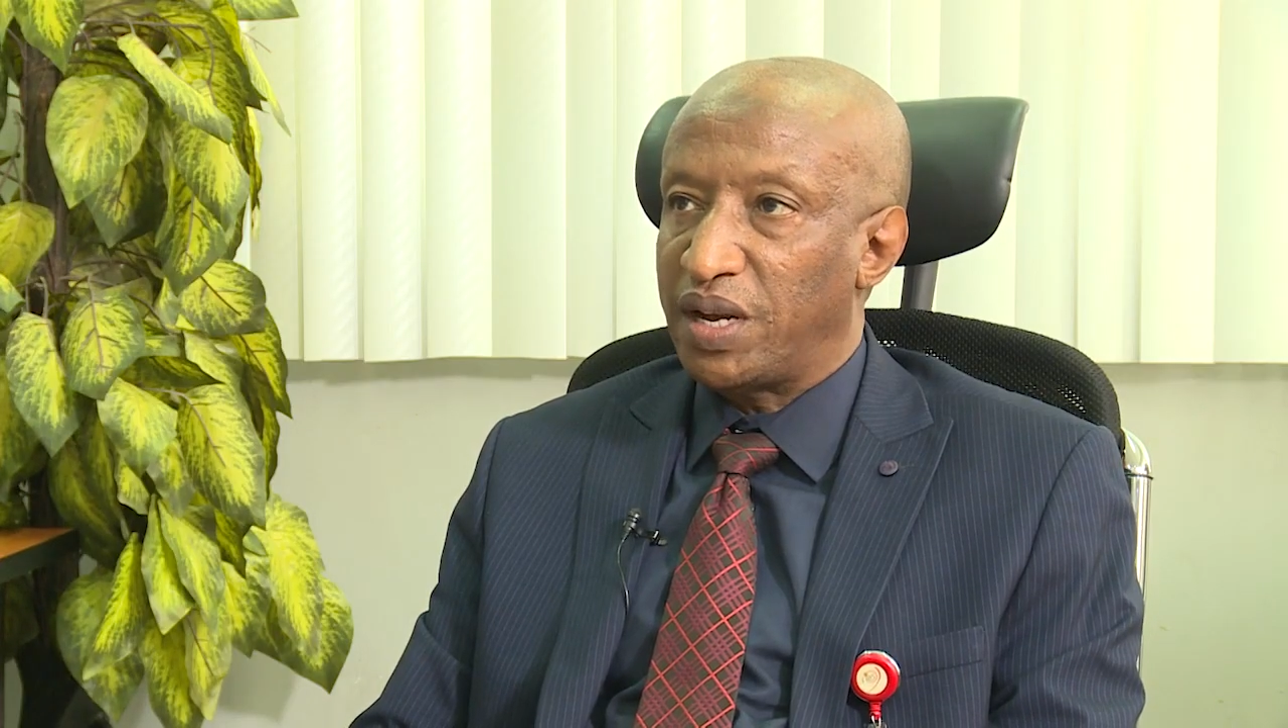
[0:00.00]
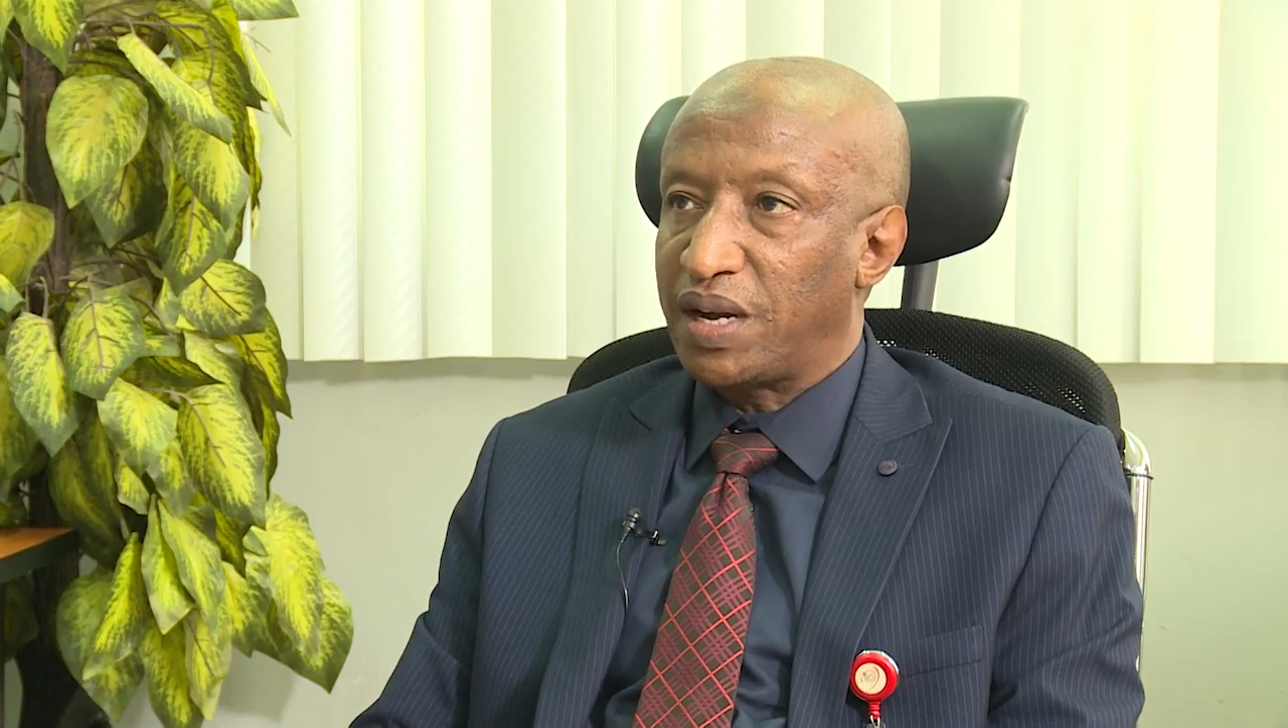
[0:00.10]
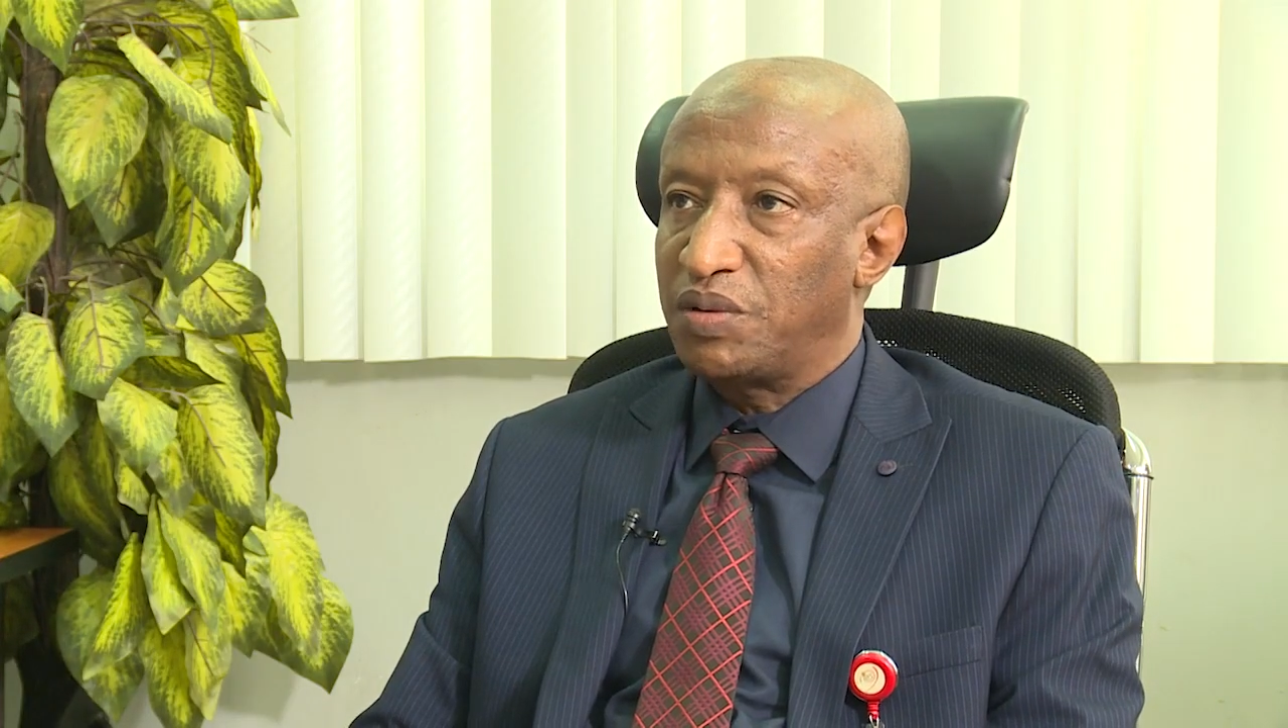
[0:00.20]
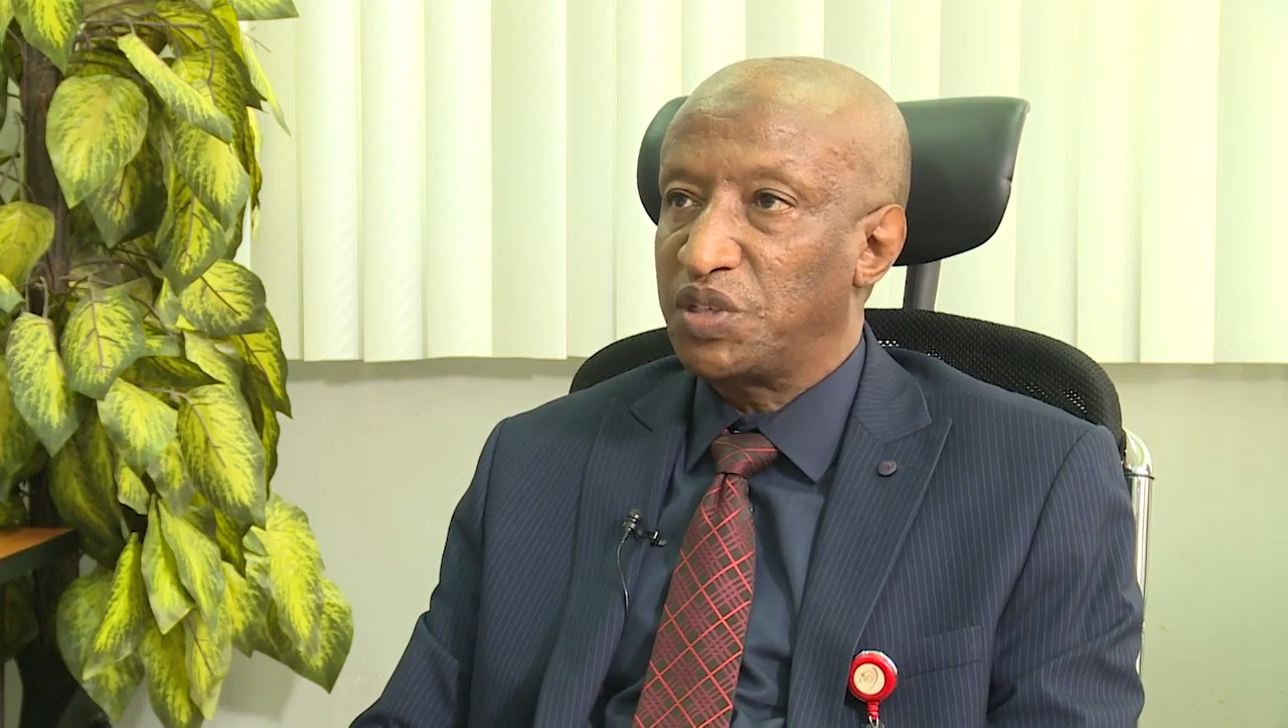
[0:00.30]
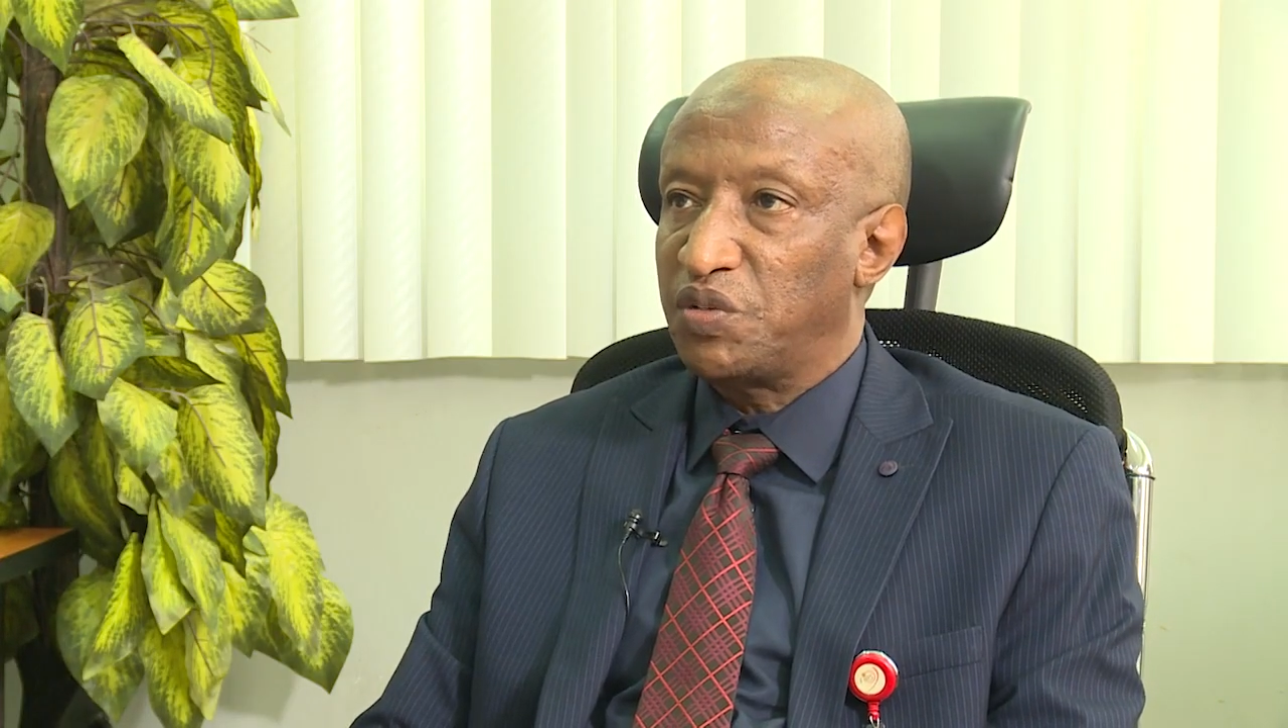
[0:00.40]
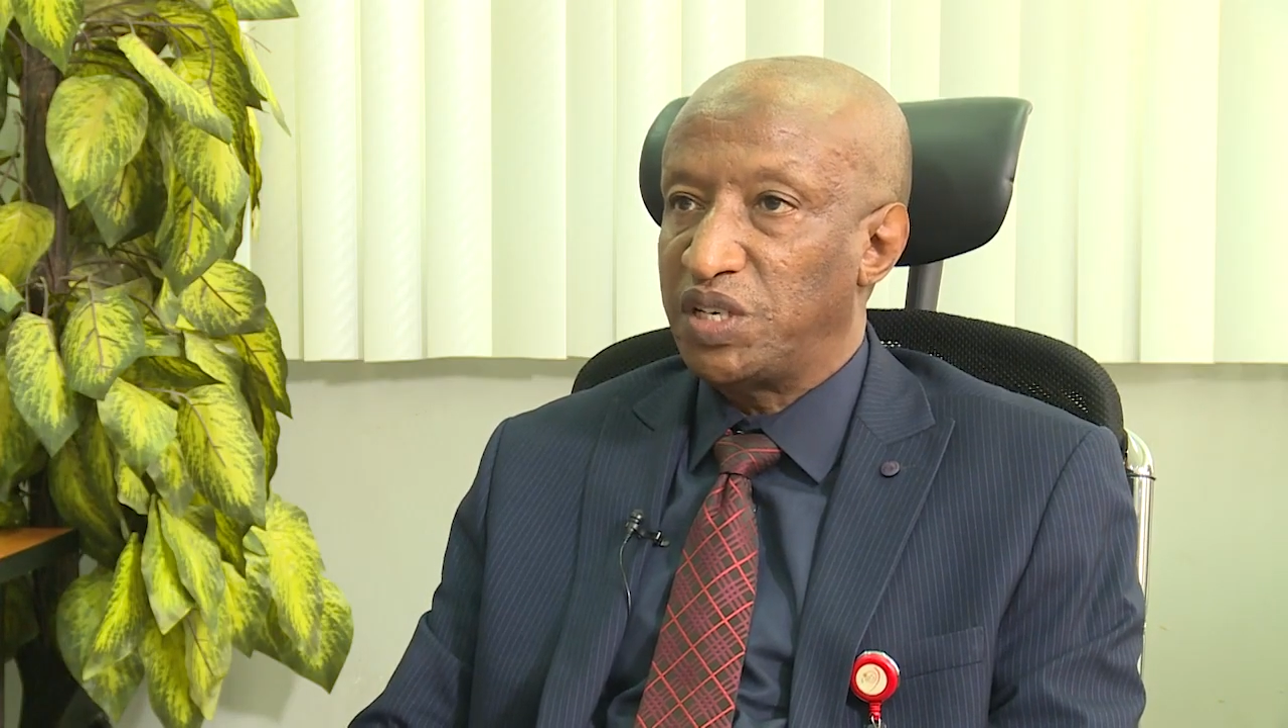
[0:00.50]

accounting